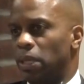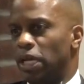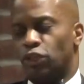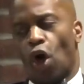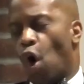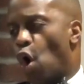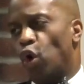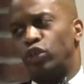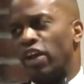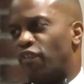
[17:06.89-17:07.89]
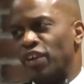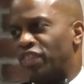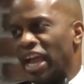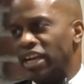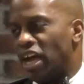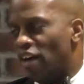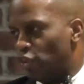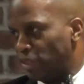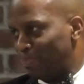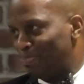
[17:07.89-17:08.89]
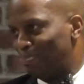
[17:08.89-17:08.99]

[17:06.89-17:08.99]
It is a whole different thing to govern.